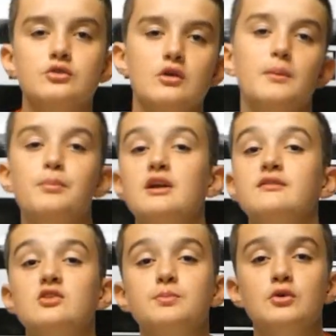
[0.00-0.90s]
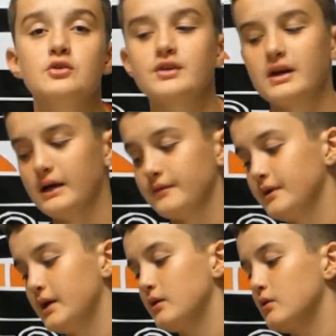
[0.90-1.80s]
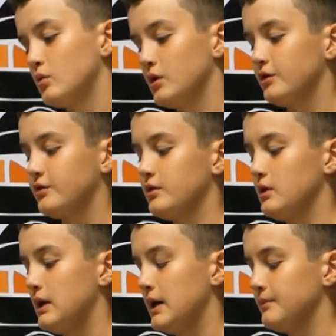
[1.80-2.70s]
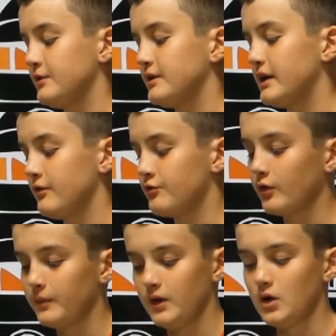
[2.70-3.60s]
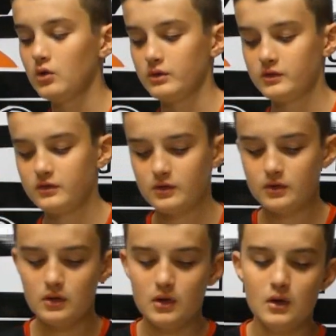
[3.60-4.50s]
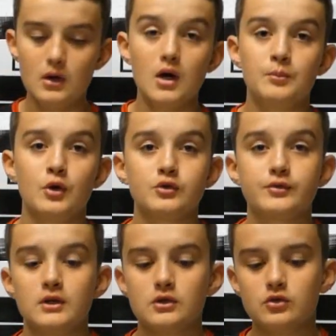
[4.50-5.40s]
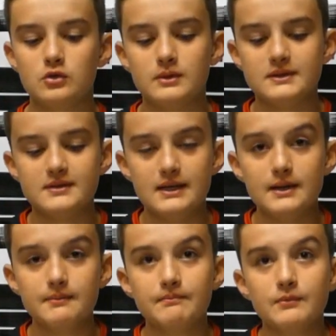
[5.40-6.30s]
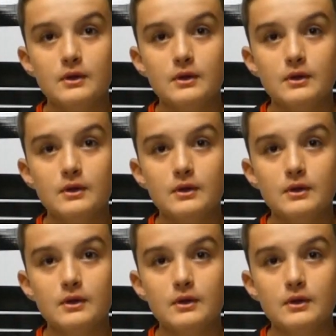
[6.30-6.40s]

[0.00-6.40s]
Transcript: So the previous builds that I have done was starting from the oldest, Boss 302 Mustang